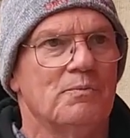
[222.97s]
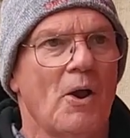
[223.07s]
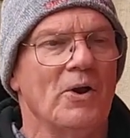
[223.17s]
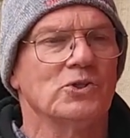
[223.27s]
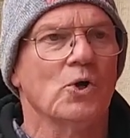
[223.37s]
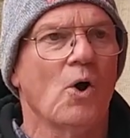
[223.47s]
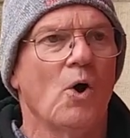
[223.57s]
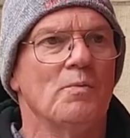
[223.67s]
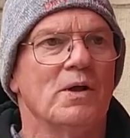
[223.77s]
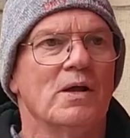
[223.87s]
parents'
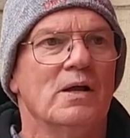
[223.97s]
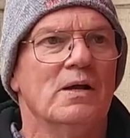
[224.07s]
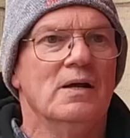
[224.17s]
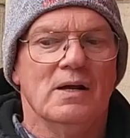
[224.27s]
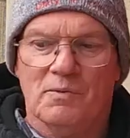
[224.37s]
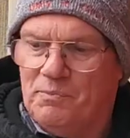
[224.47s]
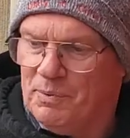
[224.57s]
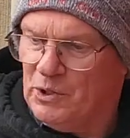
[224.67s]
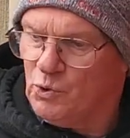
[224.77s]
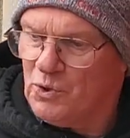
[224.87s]
home,
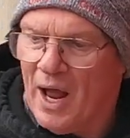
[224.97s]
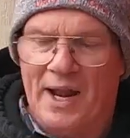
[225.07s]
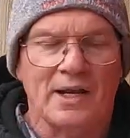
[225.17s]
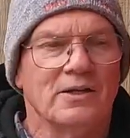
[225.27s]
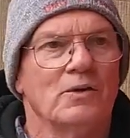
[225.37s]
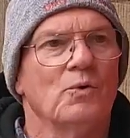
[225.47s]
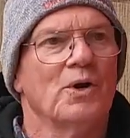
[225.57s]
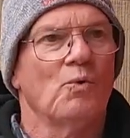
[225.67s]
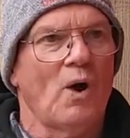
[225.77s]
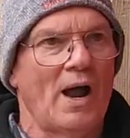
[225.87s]
be united
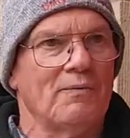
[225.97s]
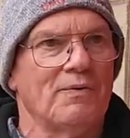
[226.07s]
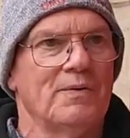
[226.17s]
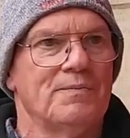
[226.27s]
with a wife.